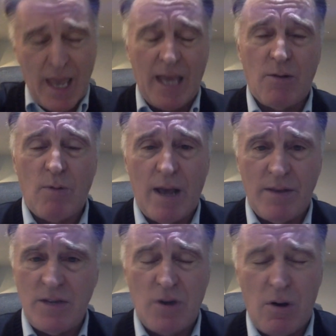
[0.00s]
And around
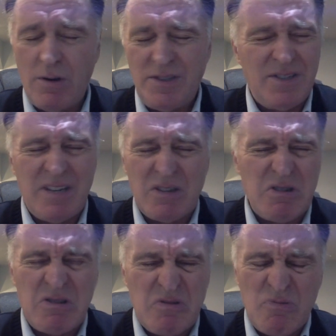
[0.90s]
these, just
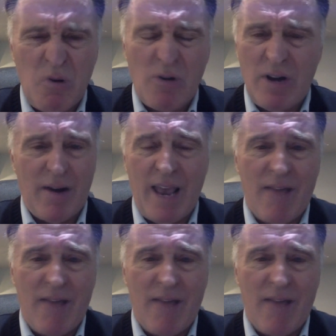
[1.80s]
extraordinary.